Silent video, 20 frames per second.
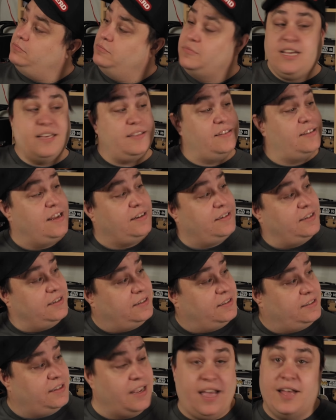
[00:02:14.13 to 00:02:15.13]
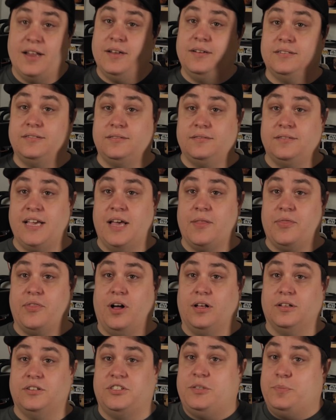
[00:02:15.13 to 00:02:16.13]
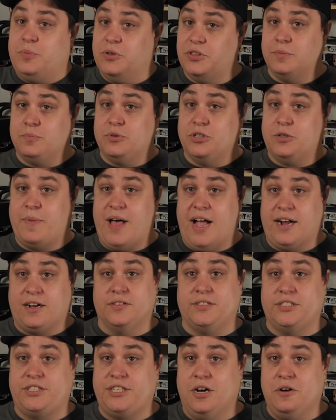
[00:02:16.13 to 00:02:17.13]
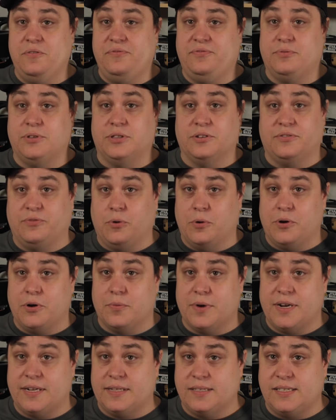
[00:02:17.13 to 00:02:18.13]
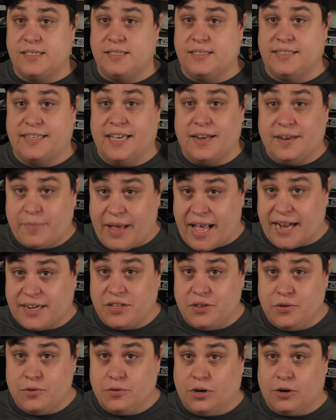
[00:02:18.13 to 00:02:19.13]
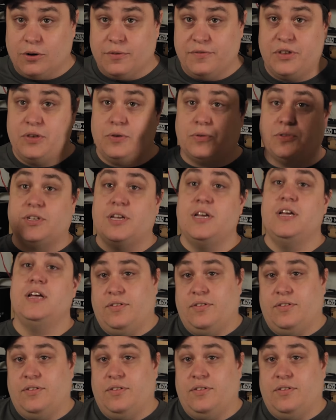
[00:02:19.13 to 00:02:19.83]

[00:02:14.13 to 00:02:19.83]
Death Sentence, and the anthology Put the Book Back on the Shelf. We look forward to reading these and getting back to you our reviews.